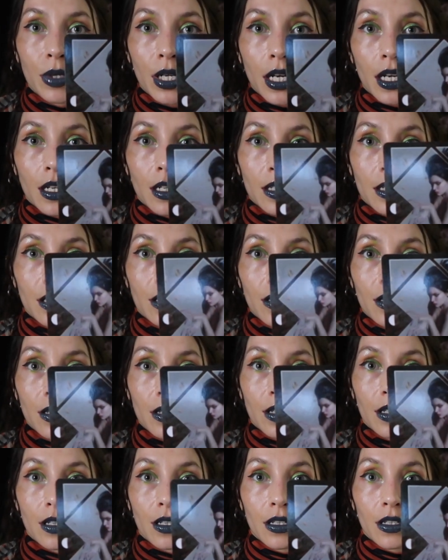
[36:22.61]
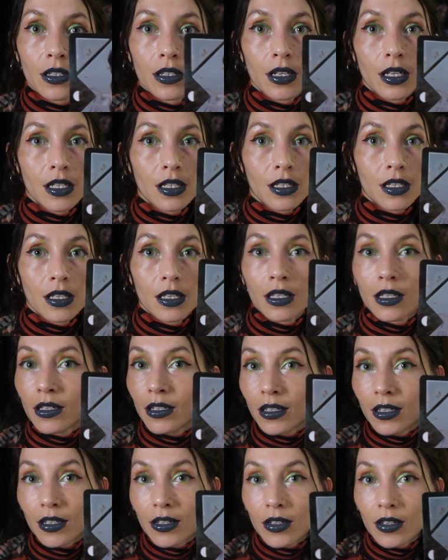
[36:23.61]
because it's
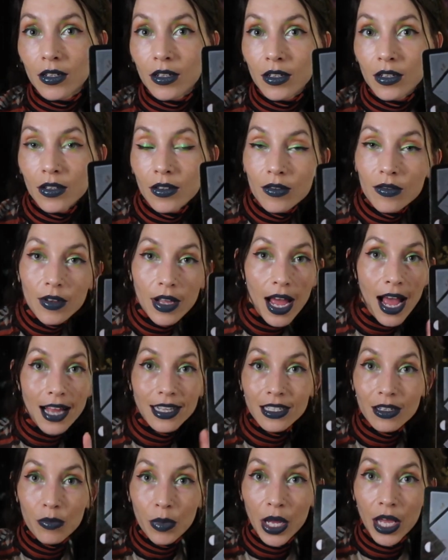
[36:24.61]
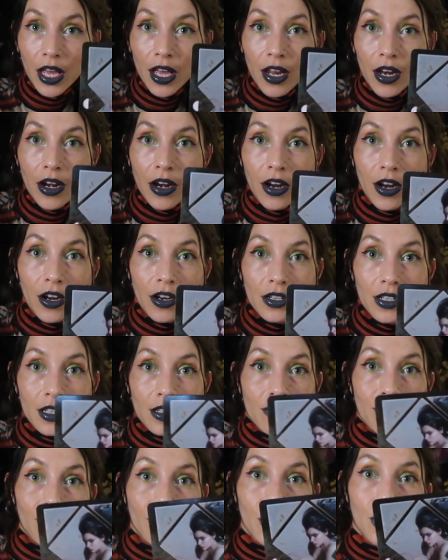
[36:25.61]
hasn't been or
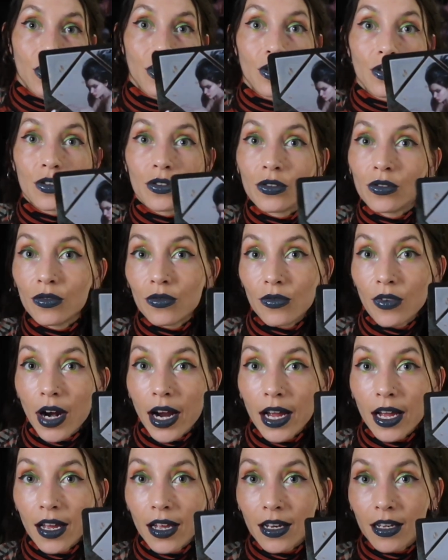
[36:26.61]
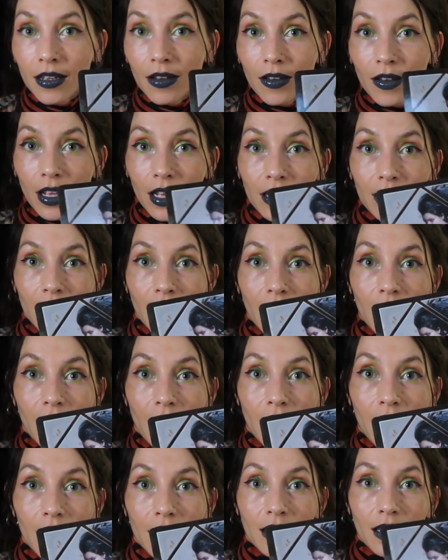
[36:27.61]
doesn't feel right. It's
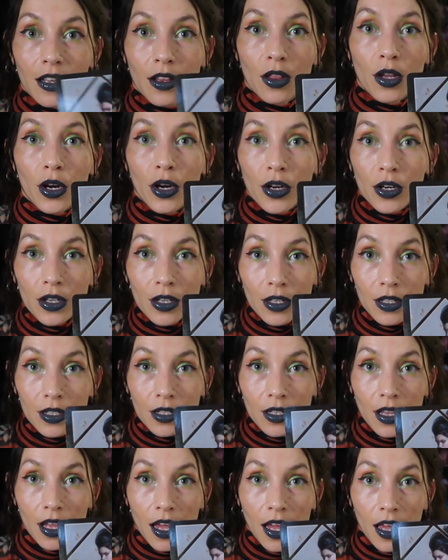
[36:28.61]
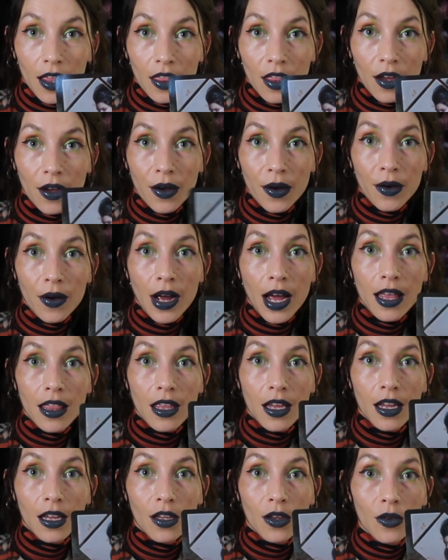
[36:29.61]
a learned thing, though. I
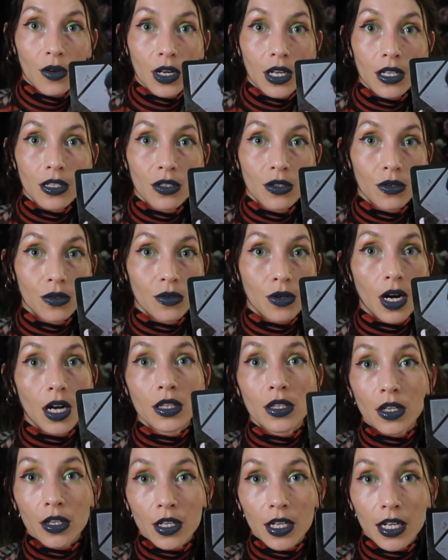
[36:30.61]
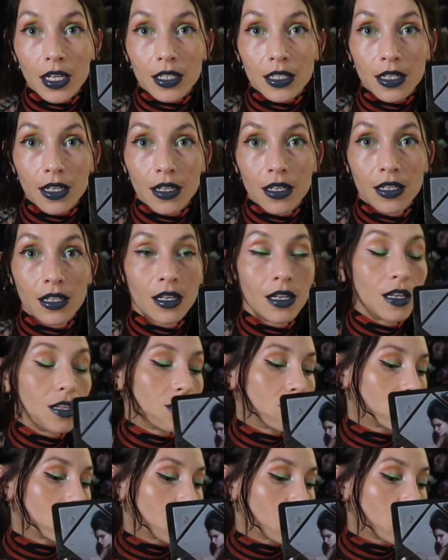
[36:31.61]
think you need to unlearn it. There's